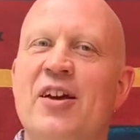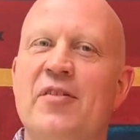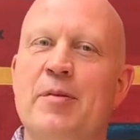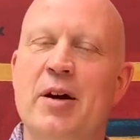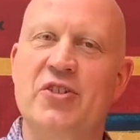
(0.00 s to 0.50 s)

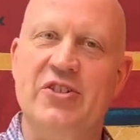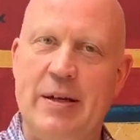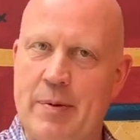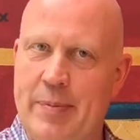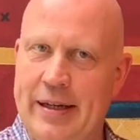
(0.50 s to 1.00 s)
of the much
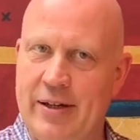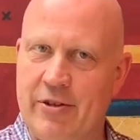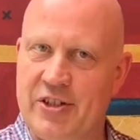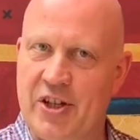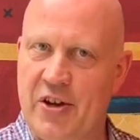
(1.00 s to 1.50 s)
cheaper Pinot
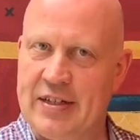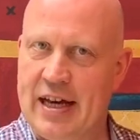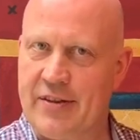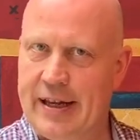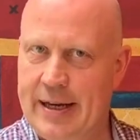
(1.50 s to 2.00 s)
Grigios
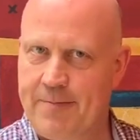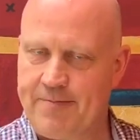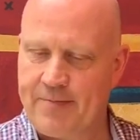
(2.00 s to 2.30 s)
out there.